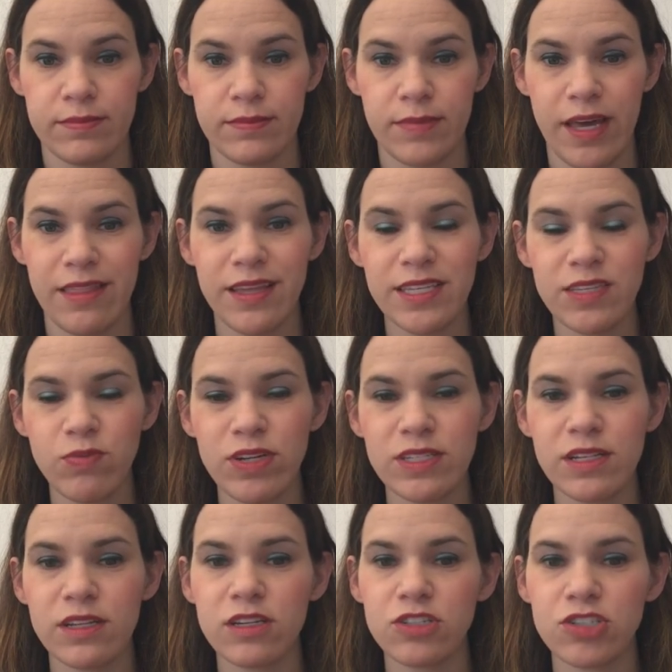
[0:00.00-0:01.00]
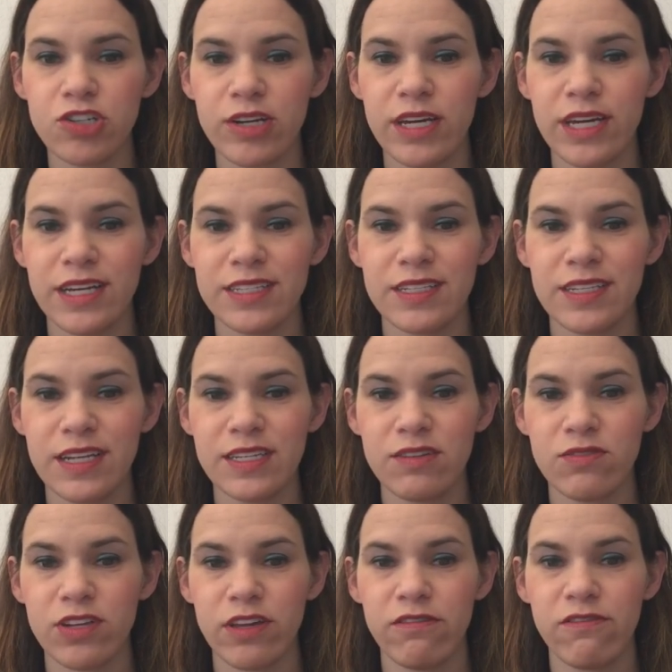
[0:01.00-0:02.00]
And this one's a little tricky because it doesn't
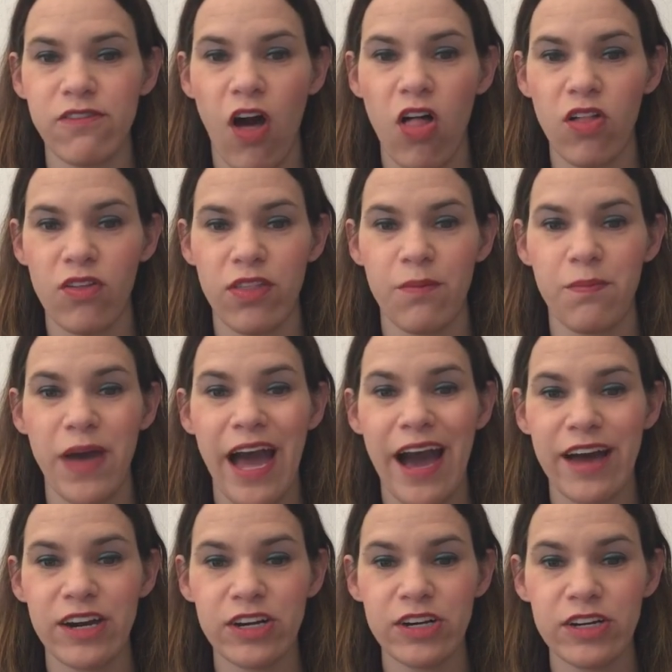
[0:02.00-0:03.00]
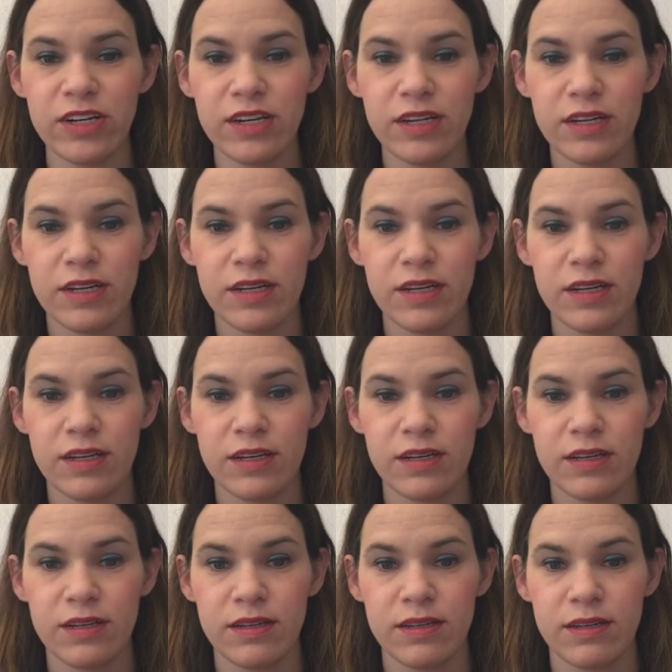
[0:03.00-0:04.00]
really follow the pattern,
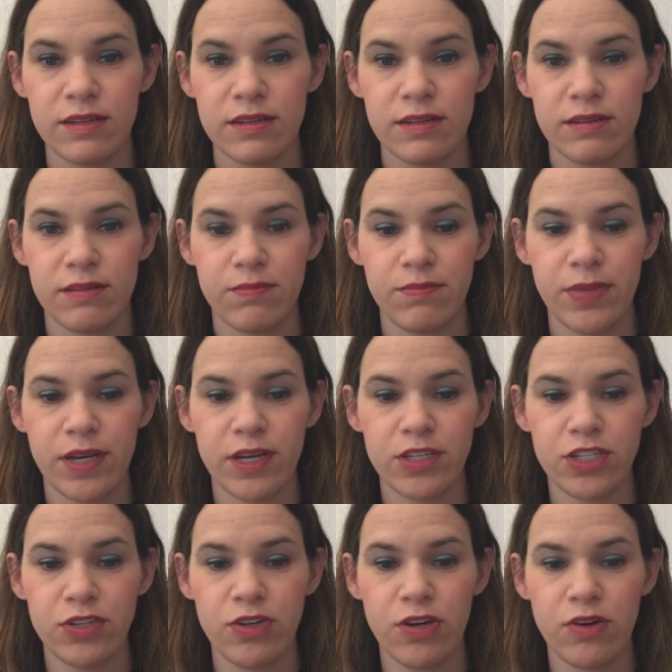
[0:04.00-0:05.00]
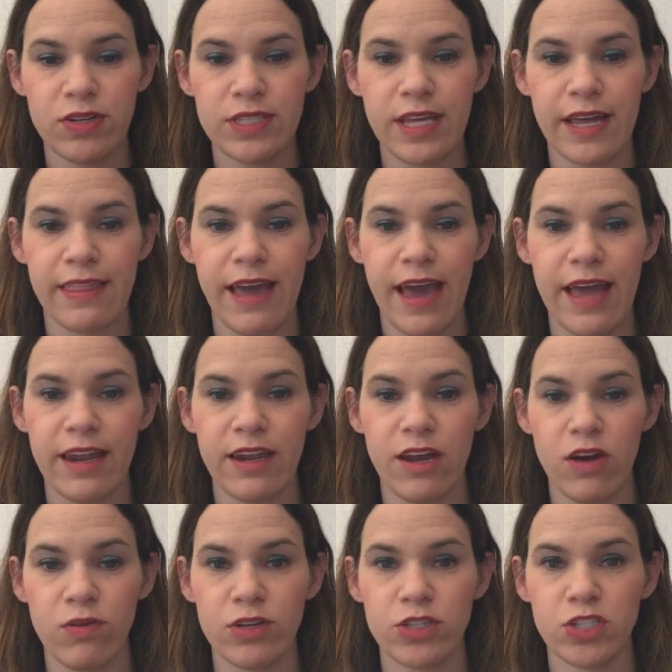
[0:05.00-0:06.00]
because you notice like the N and
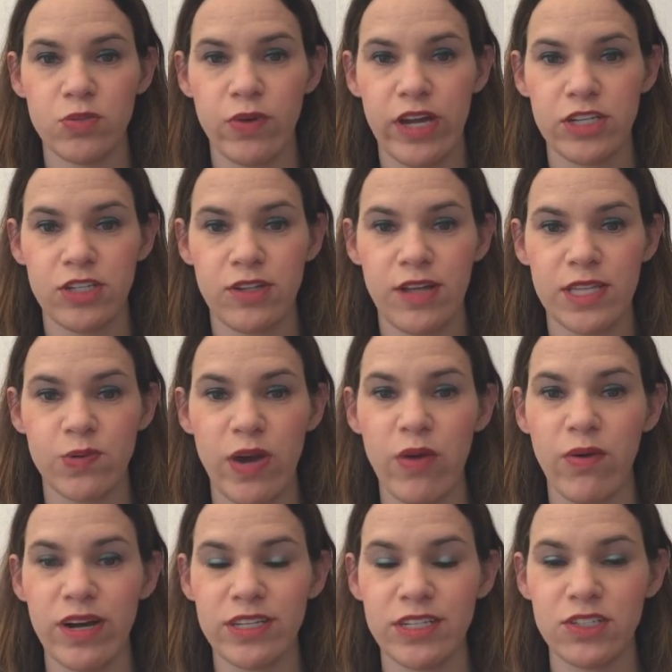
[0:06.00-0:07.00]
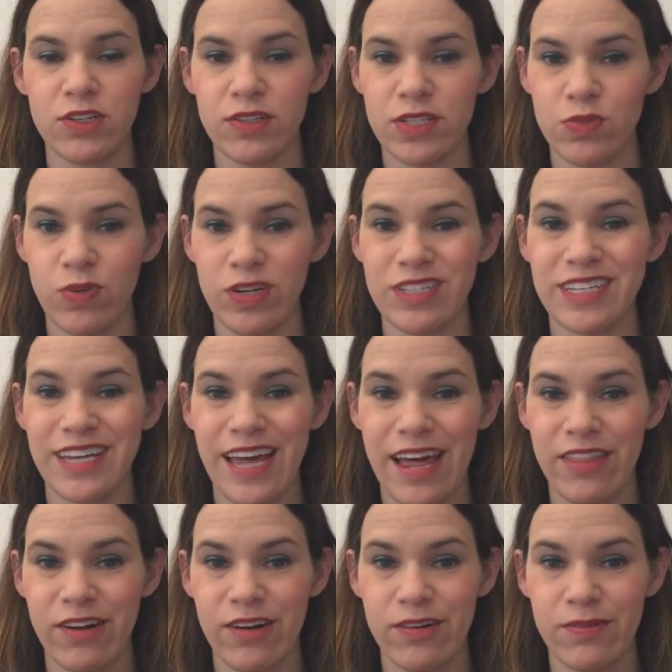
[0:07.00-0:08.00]
O are switched. So that's why I wanted to do this one
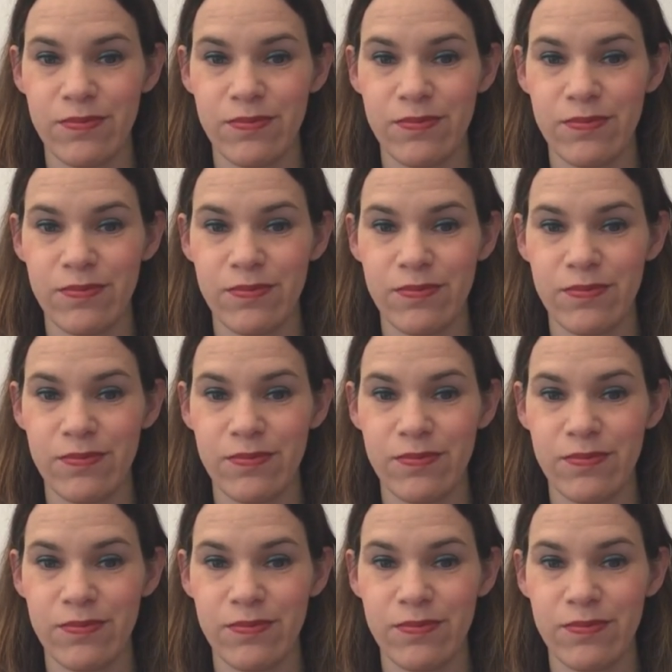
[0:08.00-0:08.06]
together.